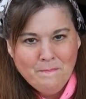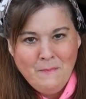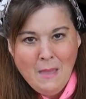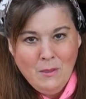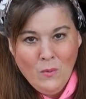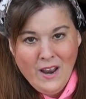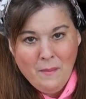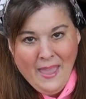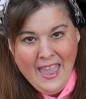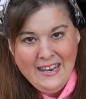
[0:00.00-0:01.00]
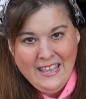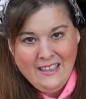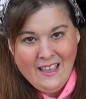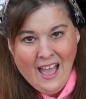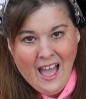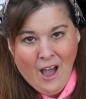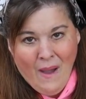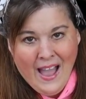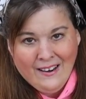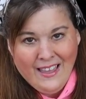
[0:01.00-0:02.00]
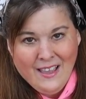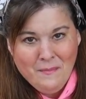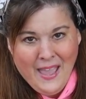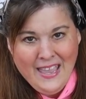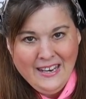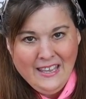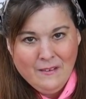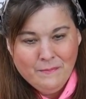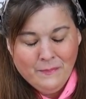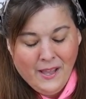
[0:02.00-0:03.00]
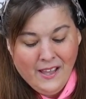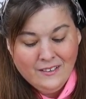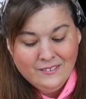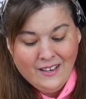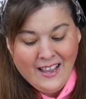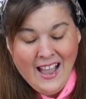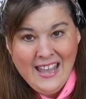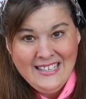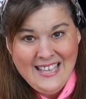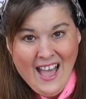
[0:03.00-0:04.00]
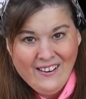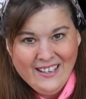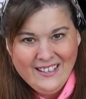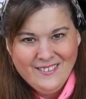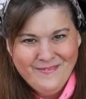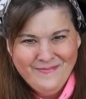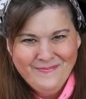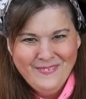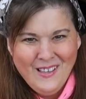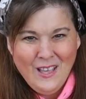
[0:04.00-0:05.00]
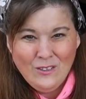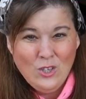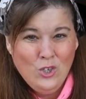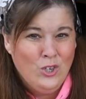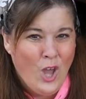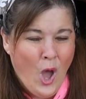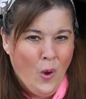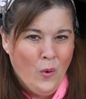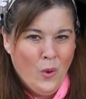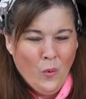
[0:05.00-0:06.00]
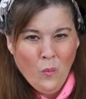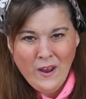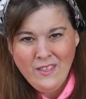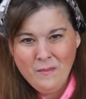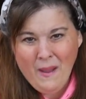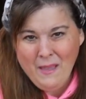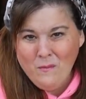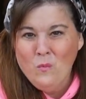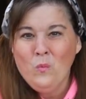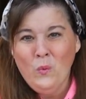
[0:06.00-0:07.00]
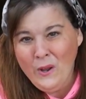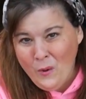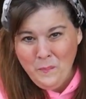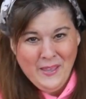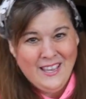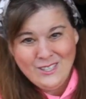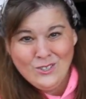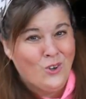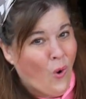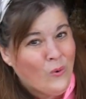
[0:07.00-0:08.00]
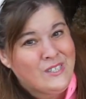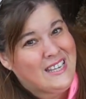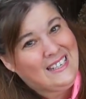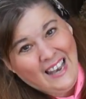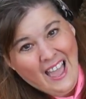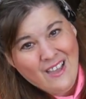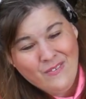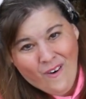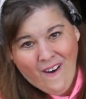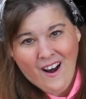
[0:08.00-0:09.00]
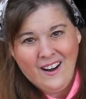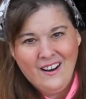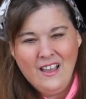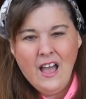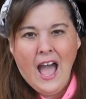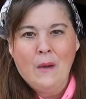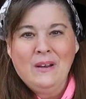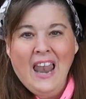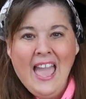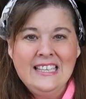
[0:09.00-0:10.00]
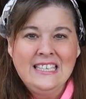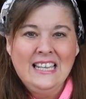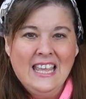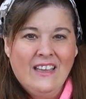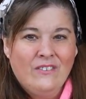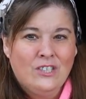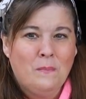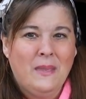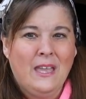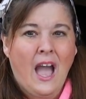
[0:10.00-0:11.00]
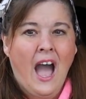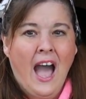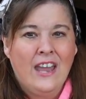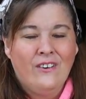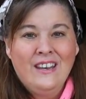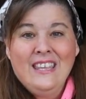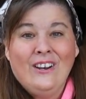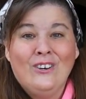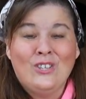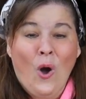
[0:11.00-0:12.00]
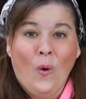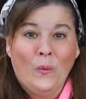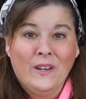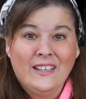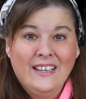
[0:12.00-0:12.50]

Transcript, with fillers: Maybe when I'm 80, I'll act like I'm 80, but I kind of doubt it. Did you know one of my real biggest goals in life are I would like to live to be 100 years old.